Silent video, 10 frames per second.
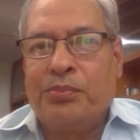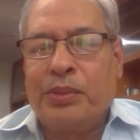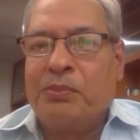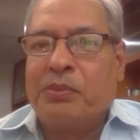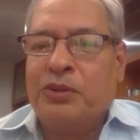
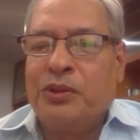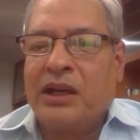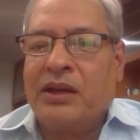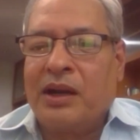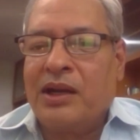people who
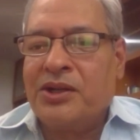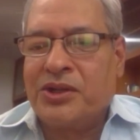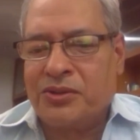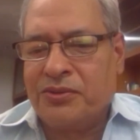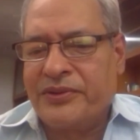can run
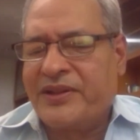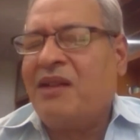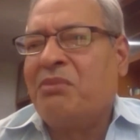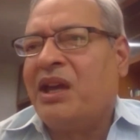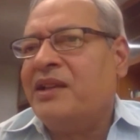to
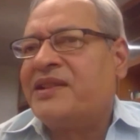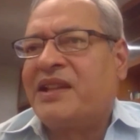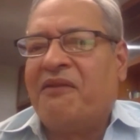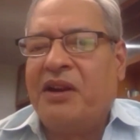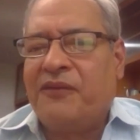some age,
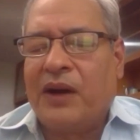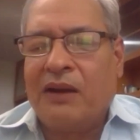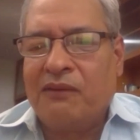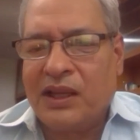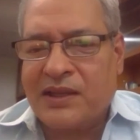
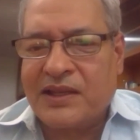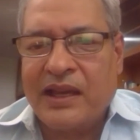75, let's